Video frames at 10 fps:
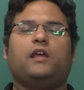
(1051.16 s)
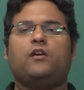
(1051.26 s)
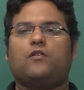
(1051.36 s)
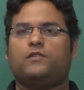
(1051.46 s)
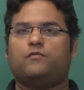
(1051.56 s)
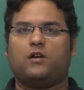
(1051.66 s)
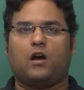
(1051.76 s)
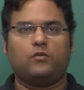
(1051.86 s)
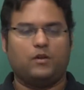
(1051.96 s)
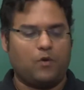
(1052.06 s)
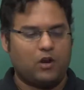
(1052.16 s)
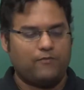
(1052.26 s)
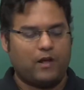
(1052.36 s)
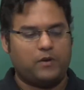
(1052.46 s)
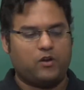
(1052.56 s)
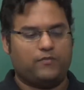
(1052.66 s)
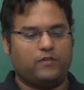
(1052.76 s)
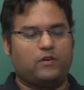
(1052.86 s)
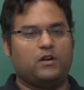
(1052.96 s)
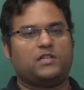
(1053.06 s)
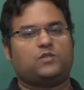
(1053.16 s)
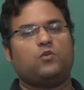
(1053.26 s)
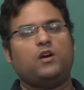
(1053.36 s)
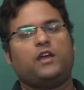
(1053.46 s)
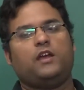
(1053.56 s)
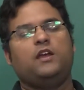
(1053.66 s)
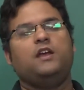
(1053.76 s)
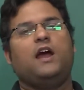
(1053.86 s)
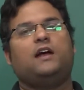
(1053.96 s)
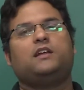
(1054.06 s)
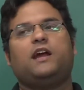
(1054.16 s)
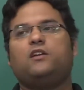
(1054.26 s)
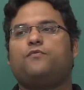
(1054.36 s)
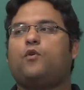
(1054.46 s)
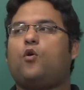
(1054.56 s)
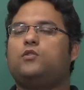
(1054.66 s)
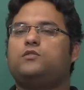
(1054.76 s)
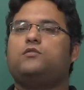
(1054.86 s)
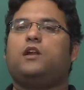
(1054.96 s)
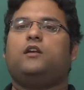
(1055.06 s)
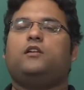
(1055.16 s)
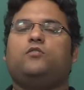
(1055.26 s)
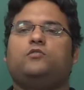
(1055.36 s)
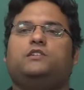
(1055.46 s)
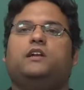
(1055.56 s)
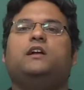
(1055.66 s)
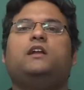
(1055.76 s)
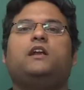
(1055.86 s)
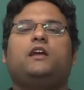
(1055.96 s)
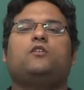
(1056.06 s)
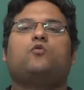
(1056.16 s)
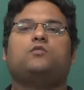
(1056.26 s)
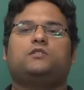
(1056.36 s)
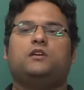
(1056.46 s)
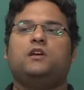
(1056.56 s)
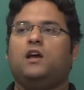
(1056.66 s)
thing of how the moral fabric of the word is working, and they kind of also generating rules